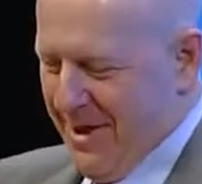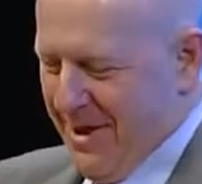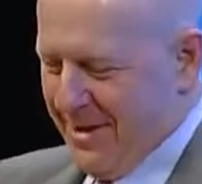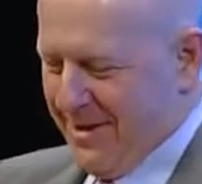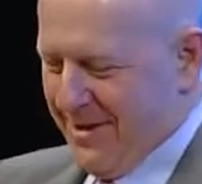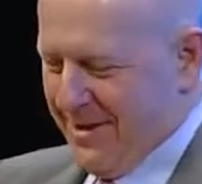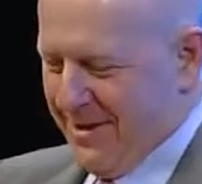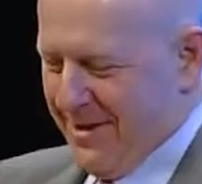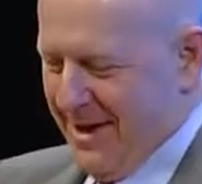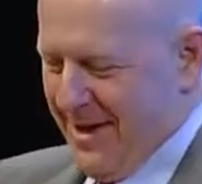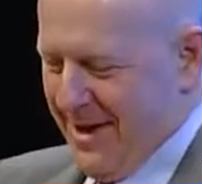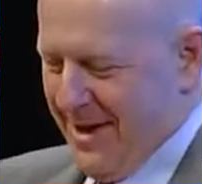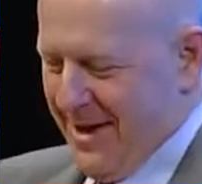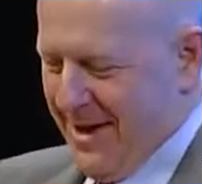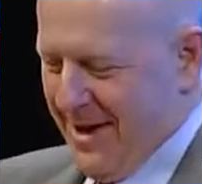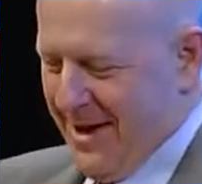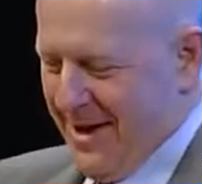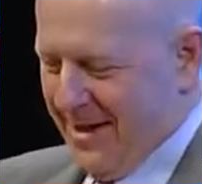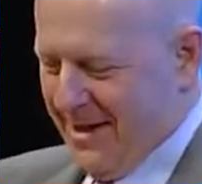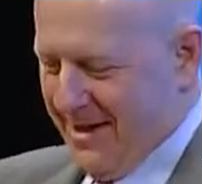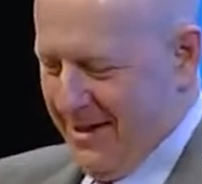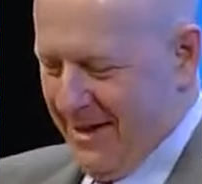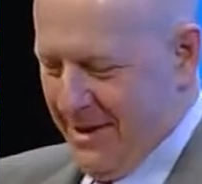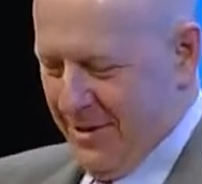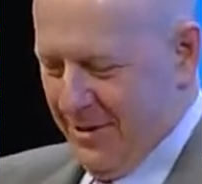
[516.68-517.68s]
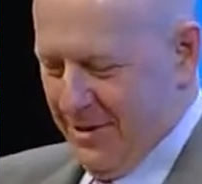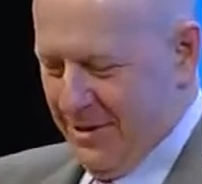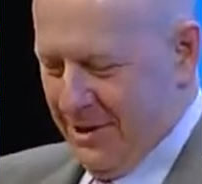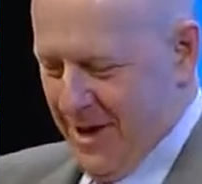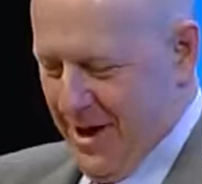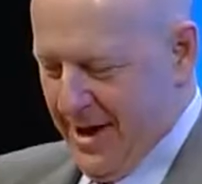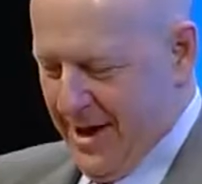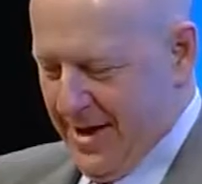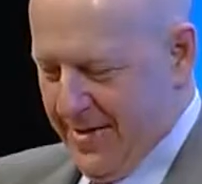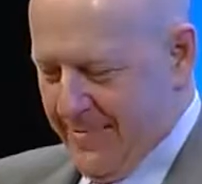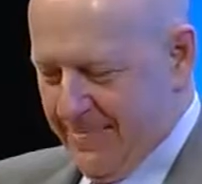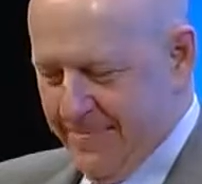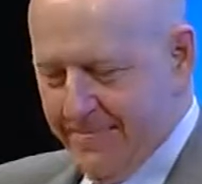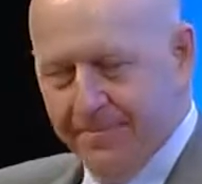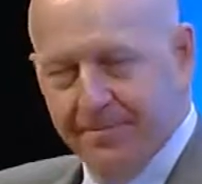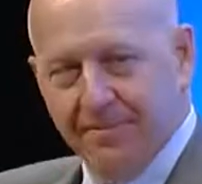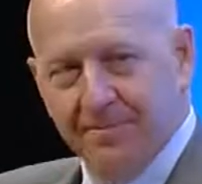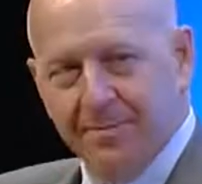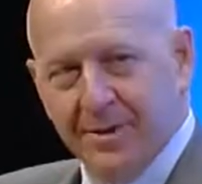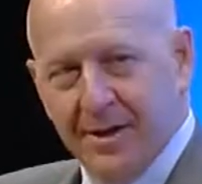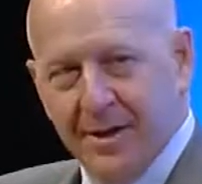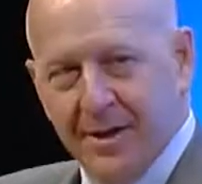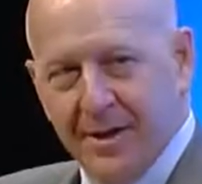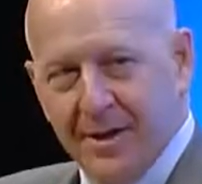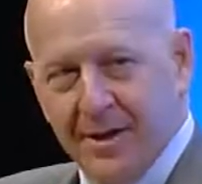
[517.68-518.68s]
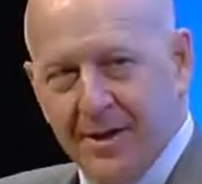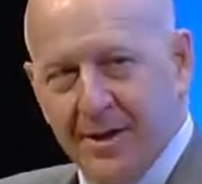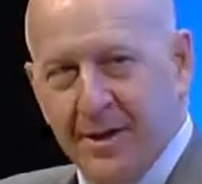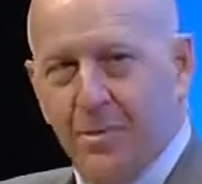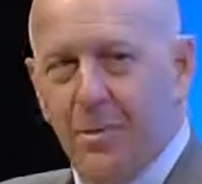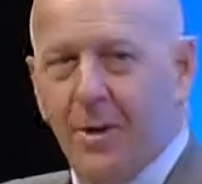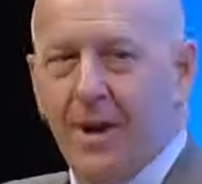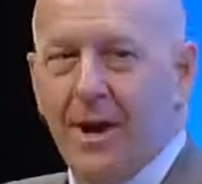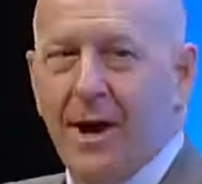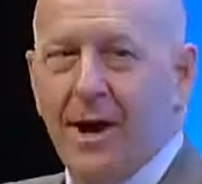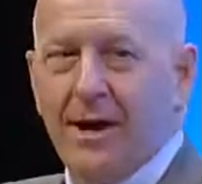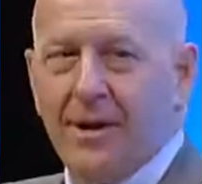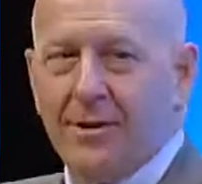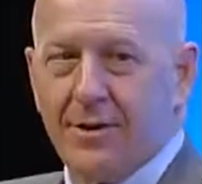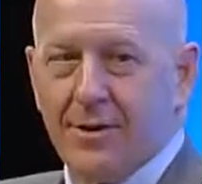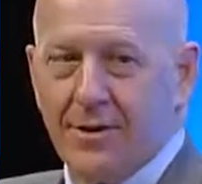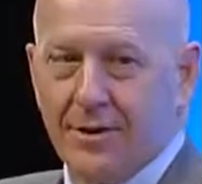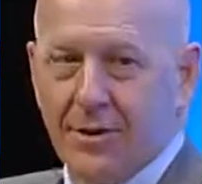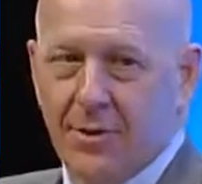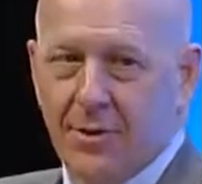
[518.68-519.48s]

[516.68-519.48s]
at DLJ, and then went on to